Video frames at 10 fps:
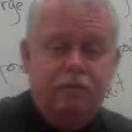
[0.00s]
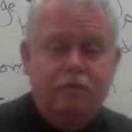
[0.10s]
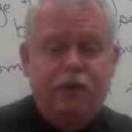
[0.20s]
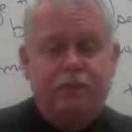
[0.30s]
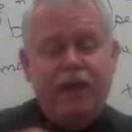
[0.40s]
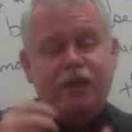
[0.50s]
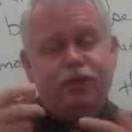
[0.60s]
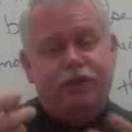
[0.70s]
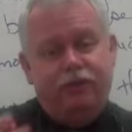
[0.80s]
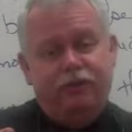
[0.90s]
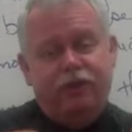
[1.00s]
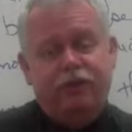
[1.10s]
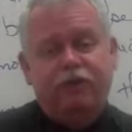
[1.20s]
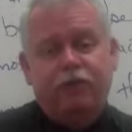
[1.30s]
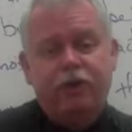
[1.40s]
But imagine in this
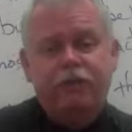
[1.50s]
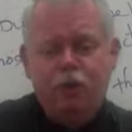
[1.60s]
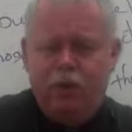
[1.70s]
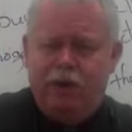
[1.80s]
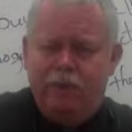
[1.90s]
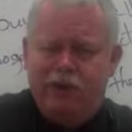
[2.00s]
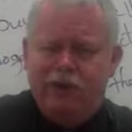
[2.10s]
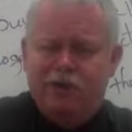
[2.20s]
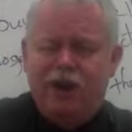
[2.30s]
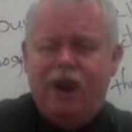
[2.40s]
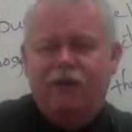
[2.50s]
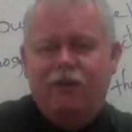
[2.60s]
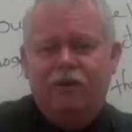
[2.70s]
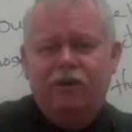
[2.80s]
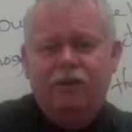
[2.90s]
industry, if you wanted to become a
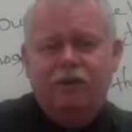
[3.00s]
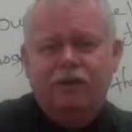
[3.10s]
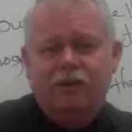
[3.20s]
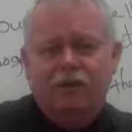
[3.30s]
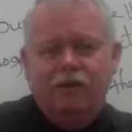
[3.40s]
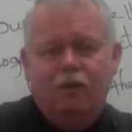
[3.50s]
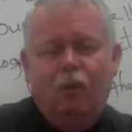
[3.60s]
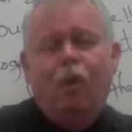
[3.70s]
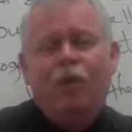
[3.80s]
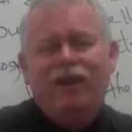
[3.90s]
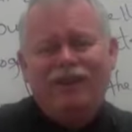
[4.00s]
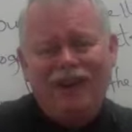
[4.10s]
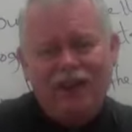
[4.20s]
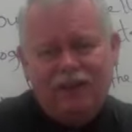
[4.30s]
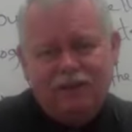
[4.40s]
doctor, what would it
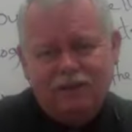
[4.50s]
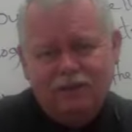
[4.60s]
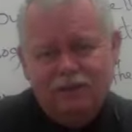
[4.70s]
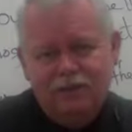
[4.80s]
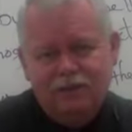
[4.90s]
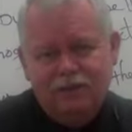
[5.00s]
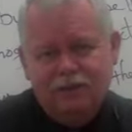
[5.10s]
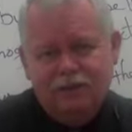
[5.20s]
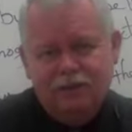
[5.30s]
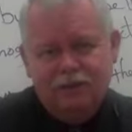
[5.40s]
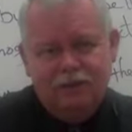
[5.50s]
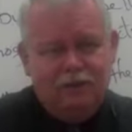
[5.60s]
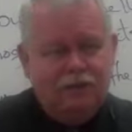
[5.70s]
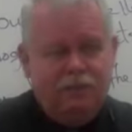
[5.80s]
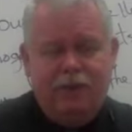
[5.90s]
take?
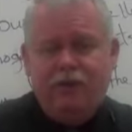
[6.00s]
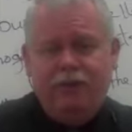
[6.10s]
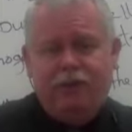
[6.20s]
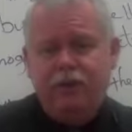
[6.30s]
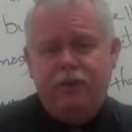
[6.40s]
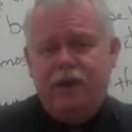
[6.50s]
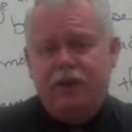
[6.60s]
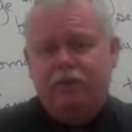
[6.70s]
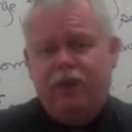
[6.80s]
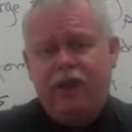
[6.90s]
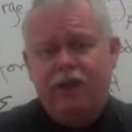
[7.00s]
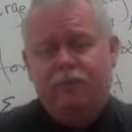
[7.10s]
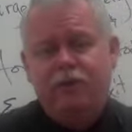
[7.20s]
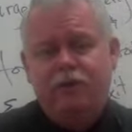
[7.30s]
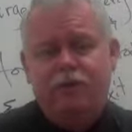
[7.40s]
Well, basically, you hang a sign up
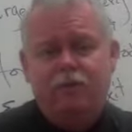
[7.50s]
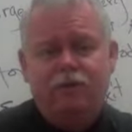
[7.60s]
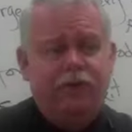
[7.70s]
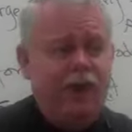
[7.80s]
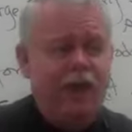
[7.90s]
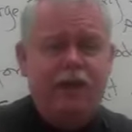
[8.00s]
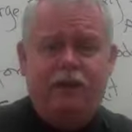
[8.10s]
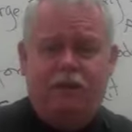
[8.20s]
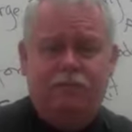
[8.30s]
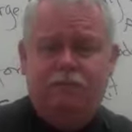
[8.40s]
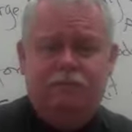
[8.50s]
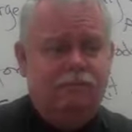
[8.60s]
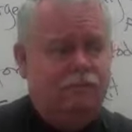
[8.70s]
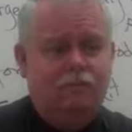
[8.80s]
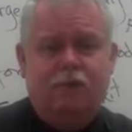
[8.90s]
on your door and say, hey,
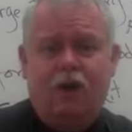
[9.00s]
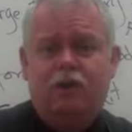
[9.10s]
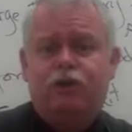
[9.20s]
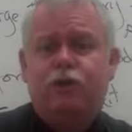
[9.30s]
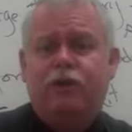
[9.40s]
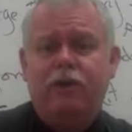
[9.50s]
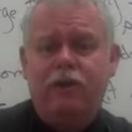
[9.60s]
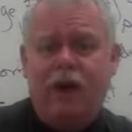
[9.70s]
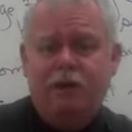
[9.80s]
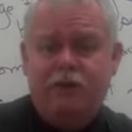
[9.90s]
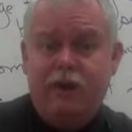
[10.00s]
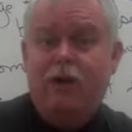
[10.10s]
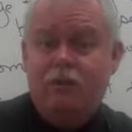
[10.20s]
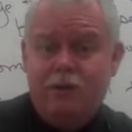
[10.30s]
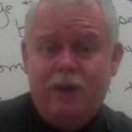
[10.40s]
our Strickland doctor,
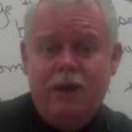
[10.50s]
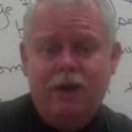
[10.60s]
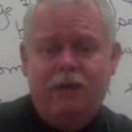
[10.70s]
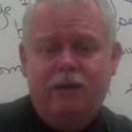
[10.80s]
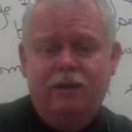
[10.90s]
y'all come on in.